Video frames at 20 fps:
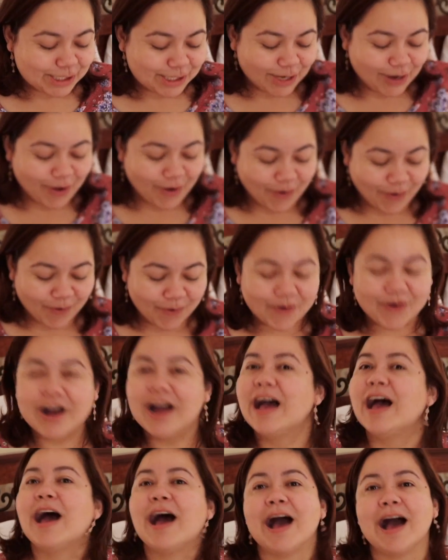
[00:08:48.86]
So
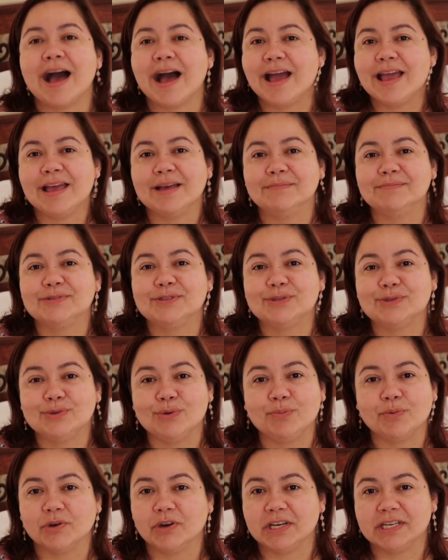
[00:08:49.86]
I am
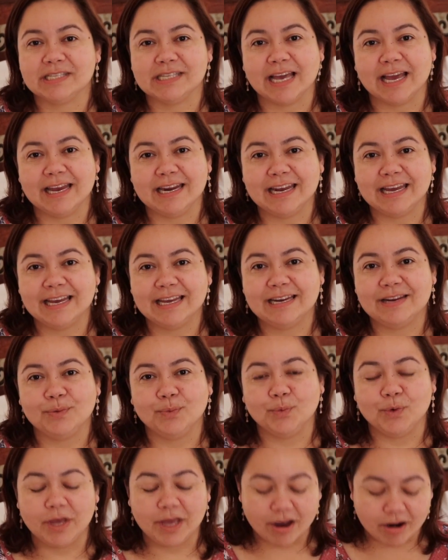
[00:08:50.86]
super excited.
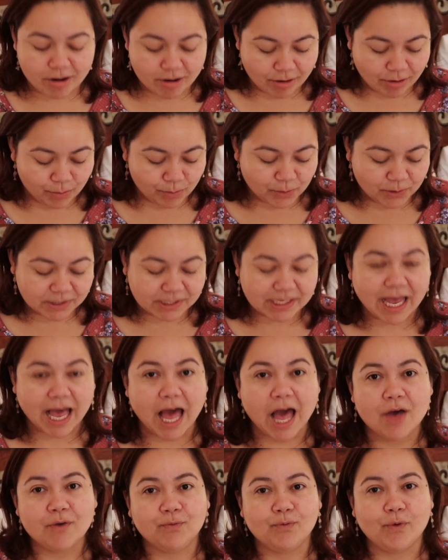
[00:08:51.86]
We are almost
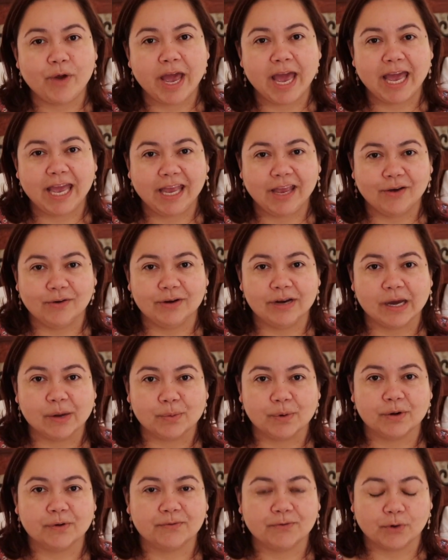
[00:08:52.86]
halfway on
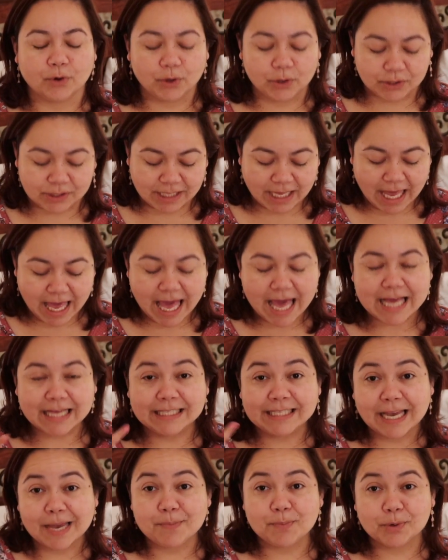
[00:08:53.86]
our first
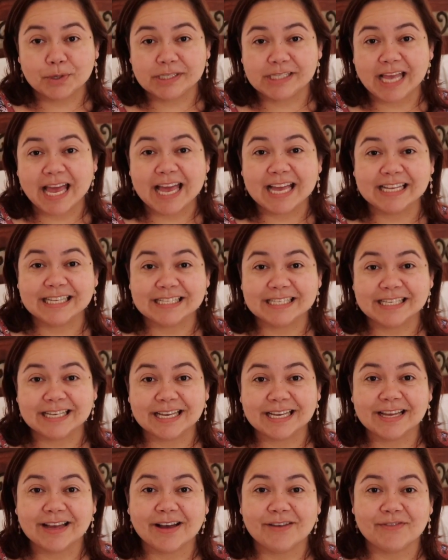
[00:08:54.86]
10%
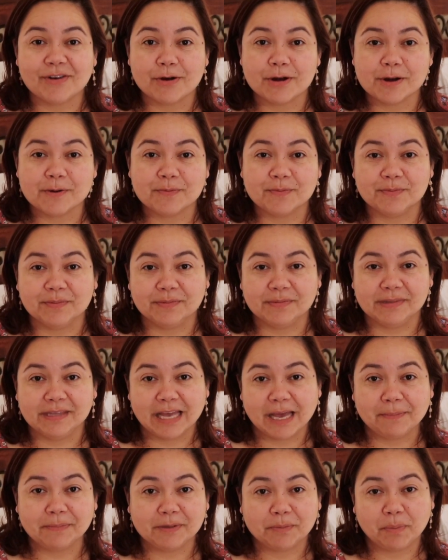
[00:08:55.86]
of our
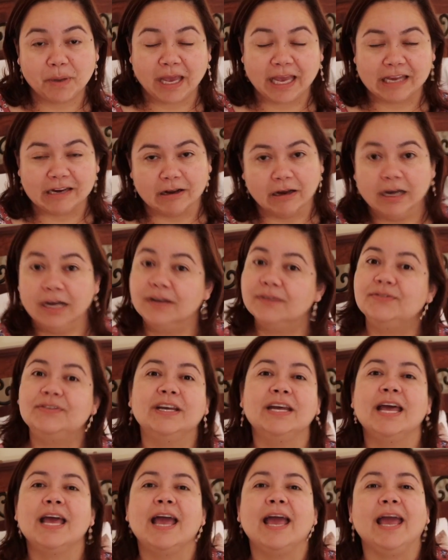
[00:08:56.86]
debt paid off
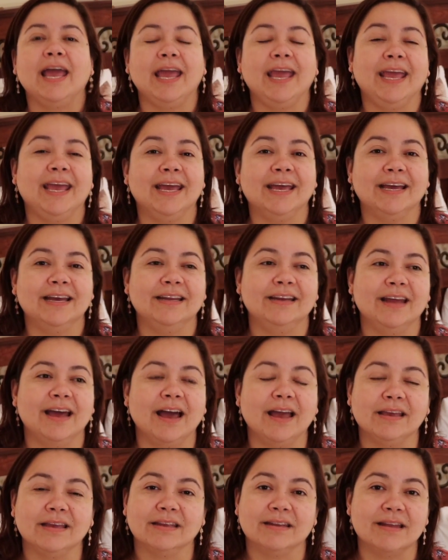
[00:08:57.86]
and
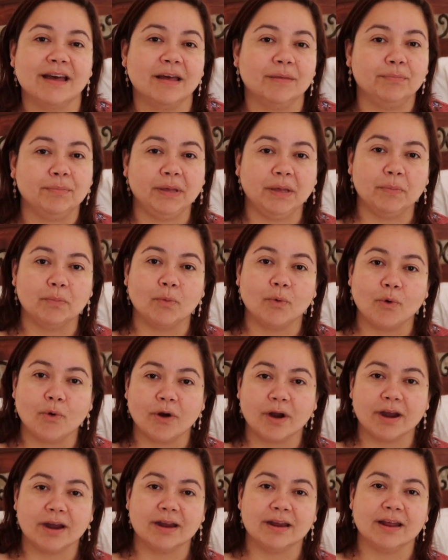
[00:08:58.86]
I cannot be
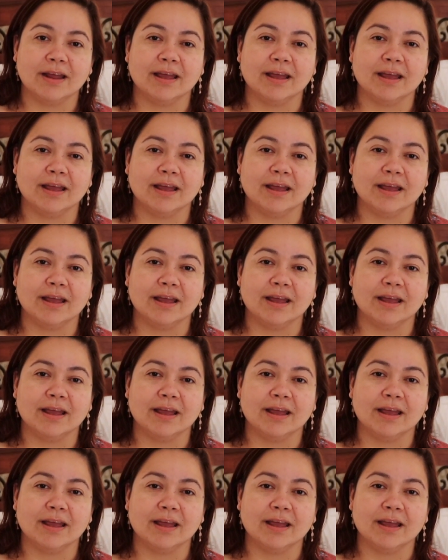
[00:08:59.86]
more